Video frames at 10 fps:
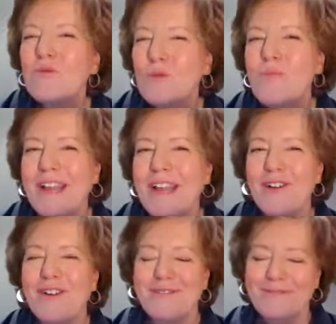Rule
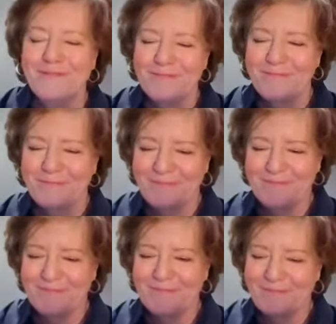breaker.
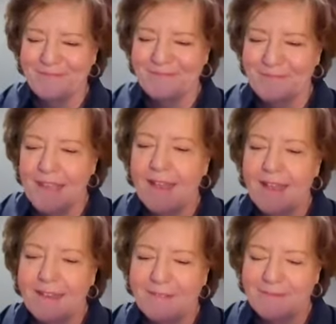Yeah.
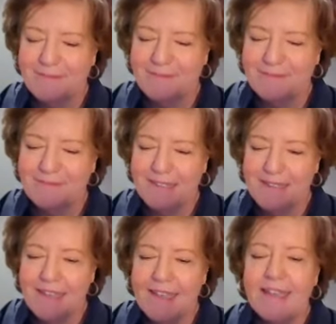
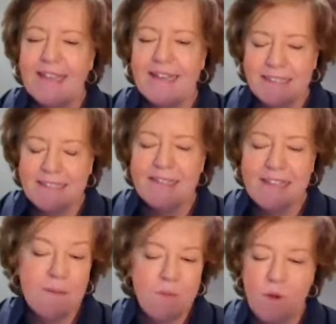And it's in that